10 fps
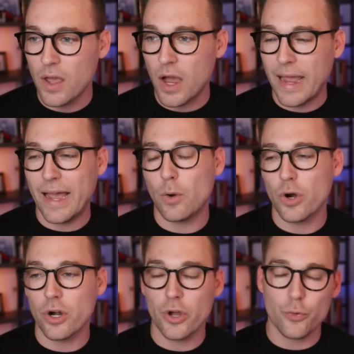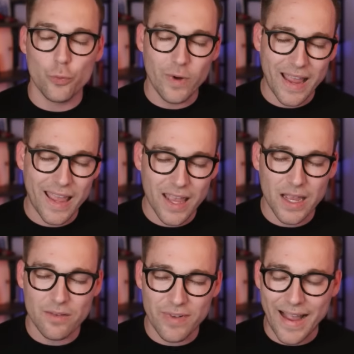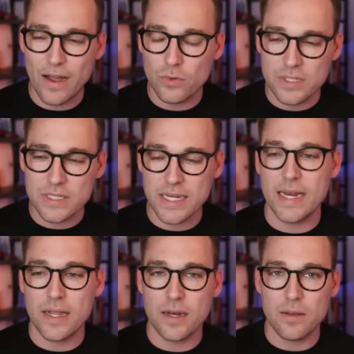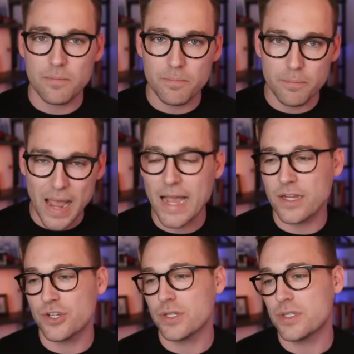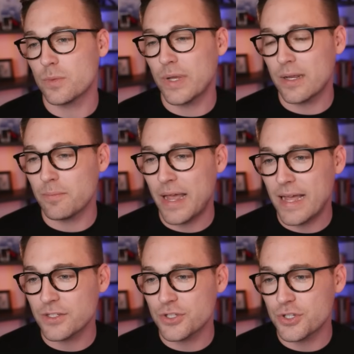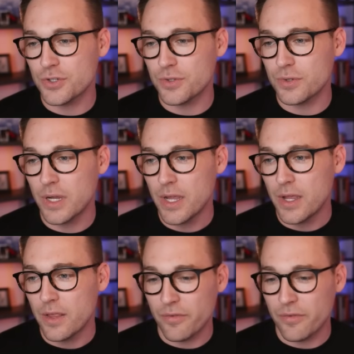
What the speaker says: our array of outdated packages that we can pass to the